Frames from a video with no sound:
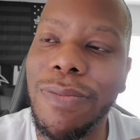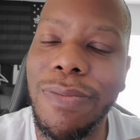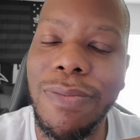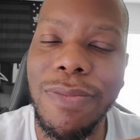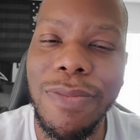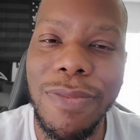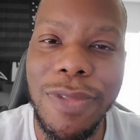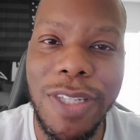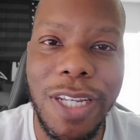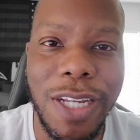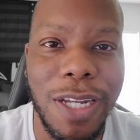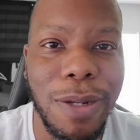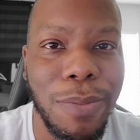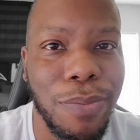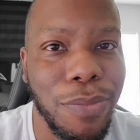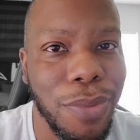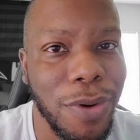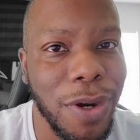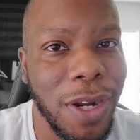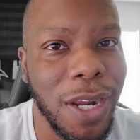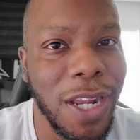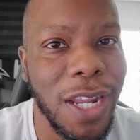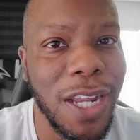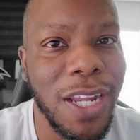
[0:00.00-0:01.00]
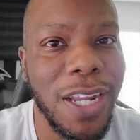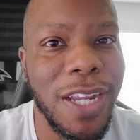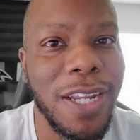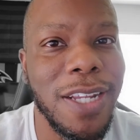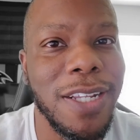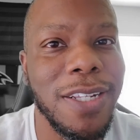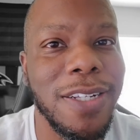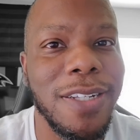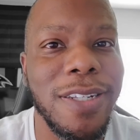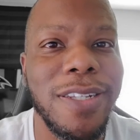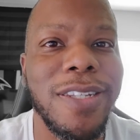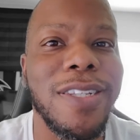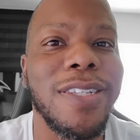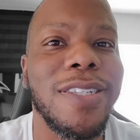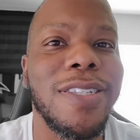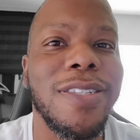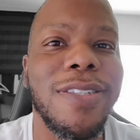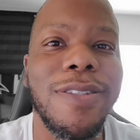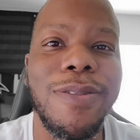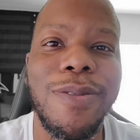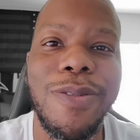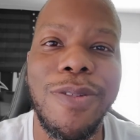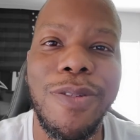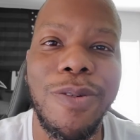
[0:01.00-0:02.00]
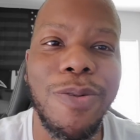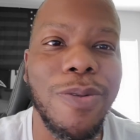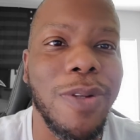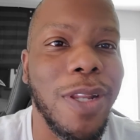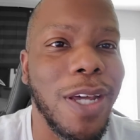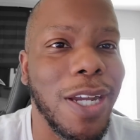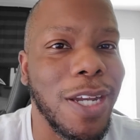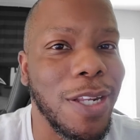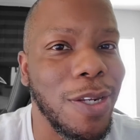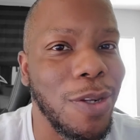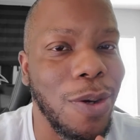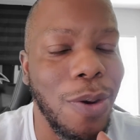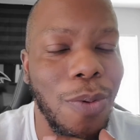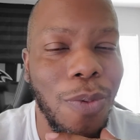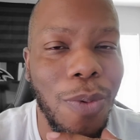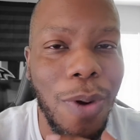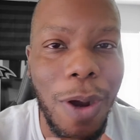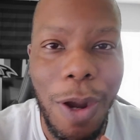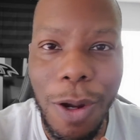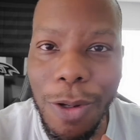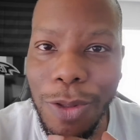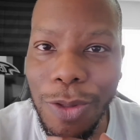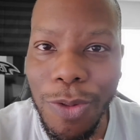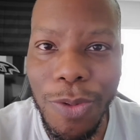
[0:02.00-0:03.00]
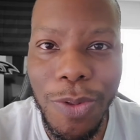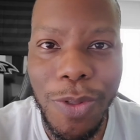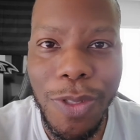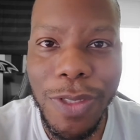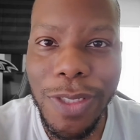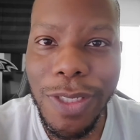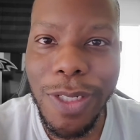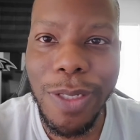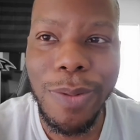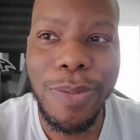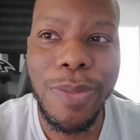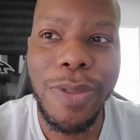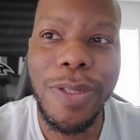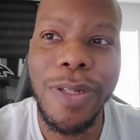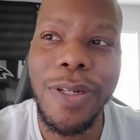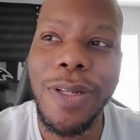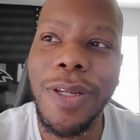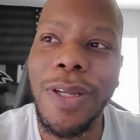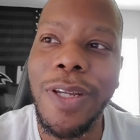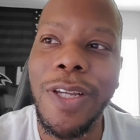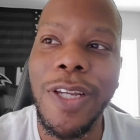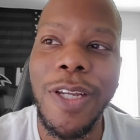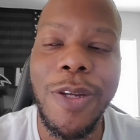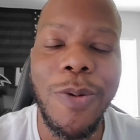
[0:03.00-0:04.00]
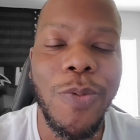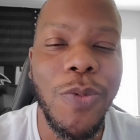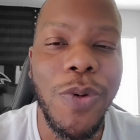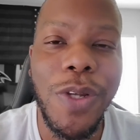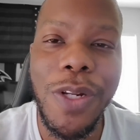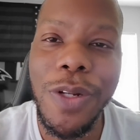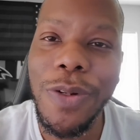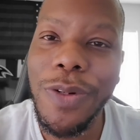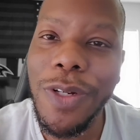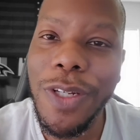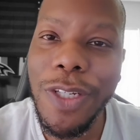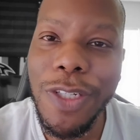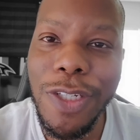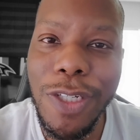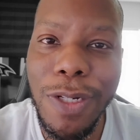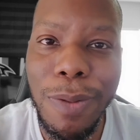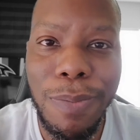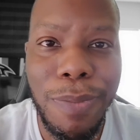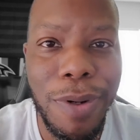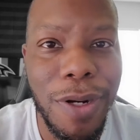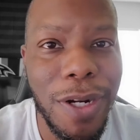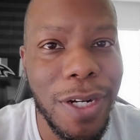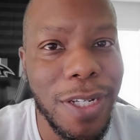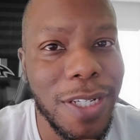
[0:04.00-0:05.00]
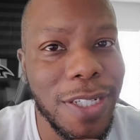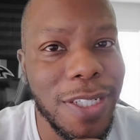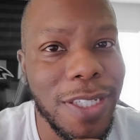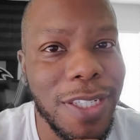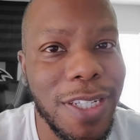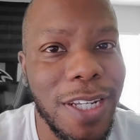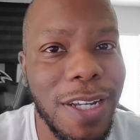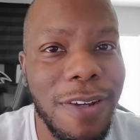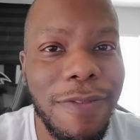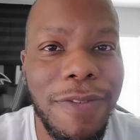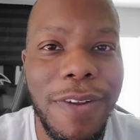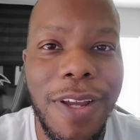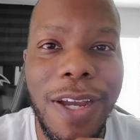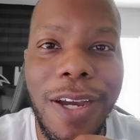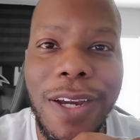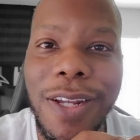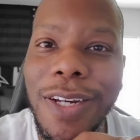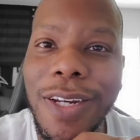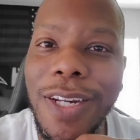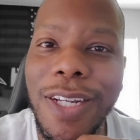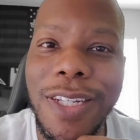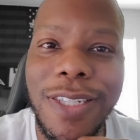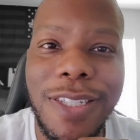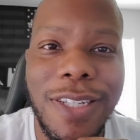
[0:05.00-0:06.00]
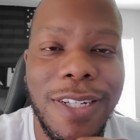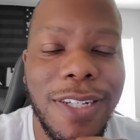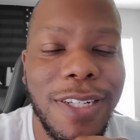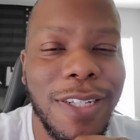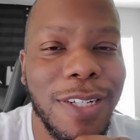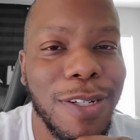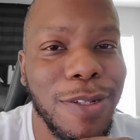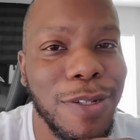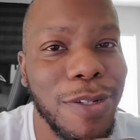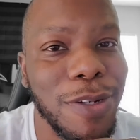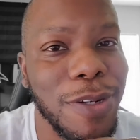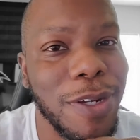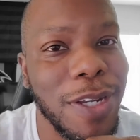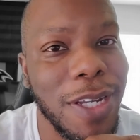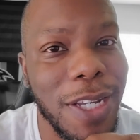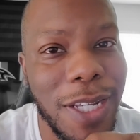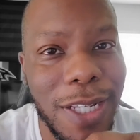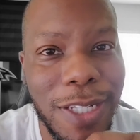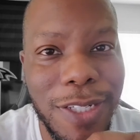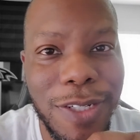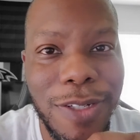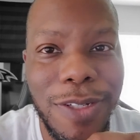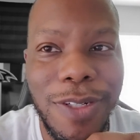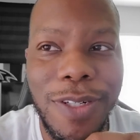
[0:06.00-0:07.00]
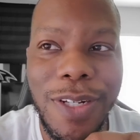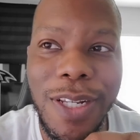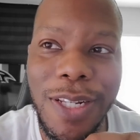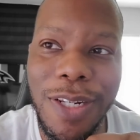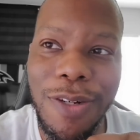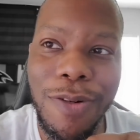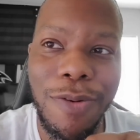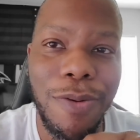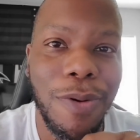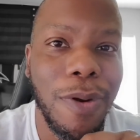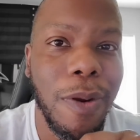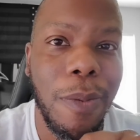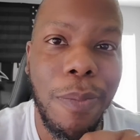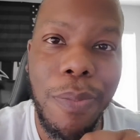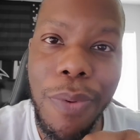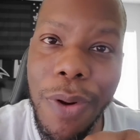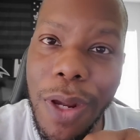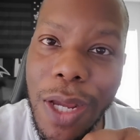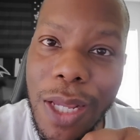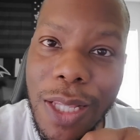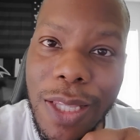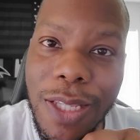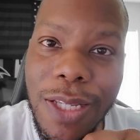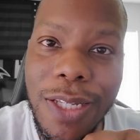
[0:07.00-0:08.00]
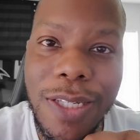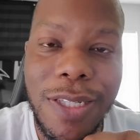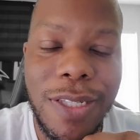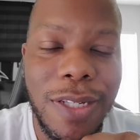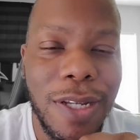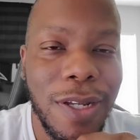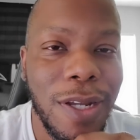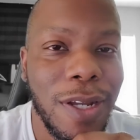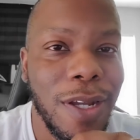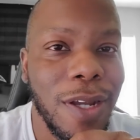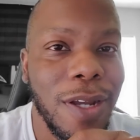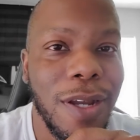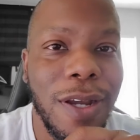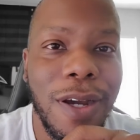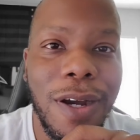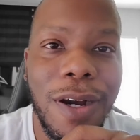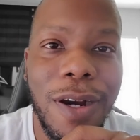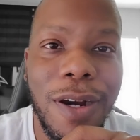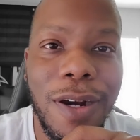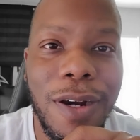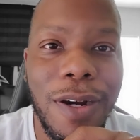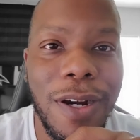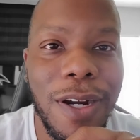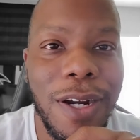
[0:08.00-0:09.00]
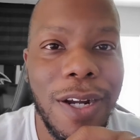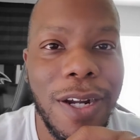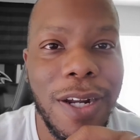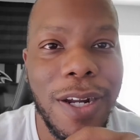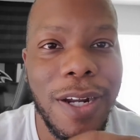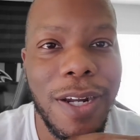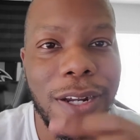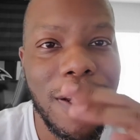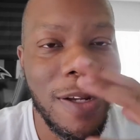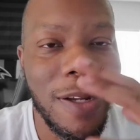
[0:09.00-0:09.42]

take a break. Let's do like a little walkthrough or something. We don't need you to burn yourself out, and next thing you know, you're injured during practice or